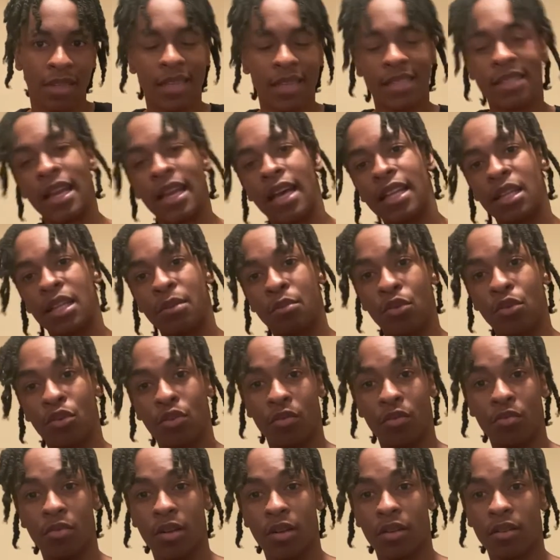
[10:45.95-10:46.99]
That's not the
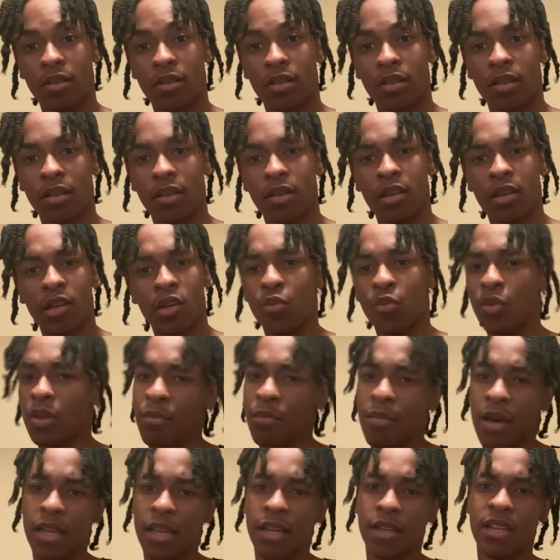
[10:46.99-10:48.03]
move, bro. We
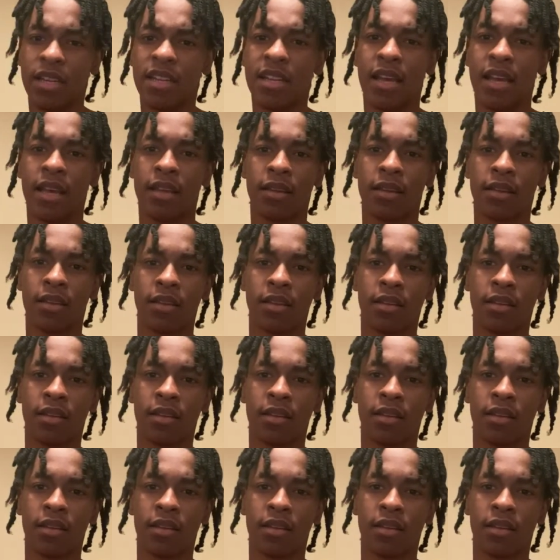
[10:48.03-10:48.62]
better than that.